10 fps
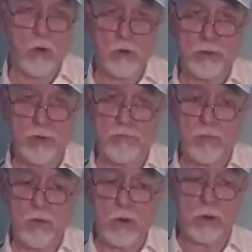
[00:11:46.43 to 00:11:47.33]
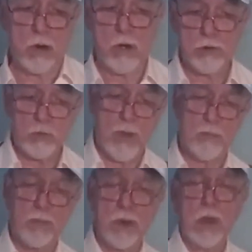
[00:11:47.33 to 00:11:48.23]
holster for a large
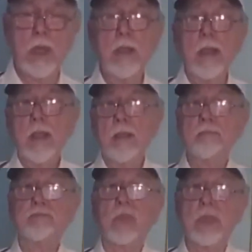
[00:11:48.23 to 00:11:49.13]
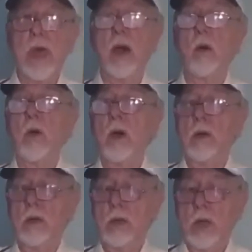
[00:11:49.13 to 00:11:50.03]
weapon. Now,
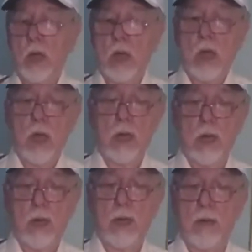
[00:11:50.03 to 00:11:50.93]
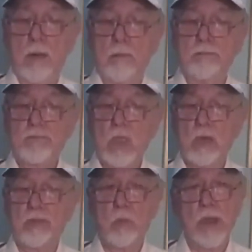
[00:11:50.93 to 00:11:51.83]

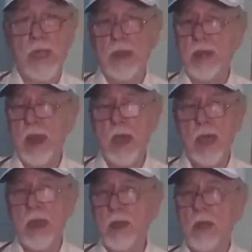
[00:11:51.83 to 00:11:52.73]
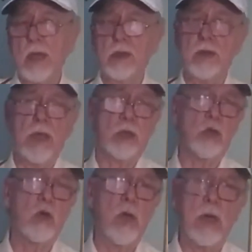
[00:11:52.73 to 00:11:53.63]
$389.
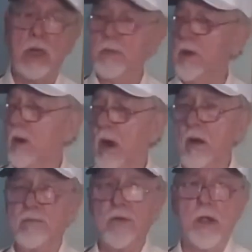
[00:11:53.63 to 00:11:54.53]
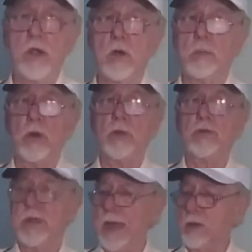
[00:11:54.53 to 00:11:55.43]
There are
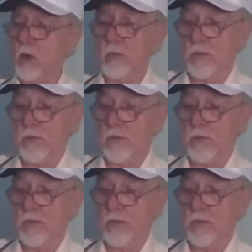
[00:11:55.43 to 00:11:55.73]
variables that go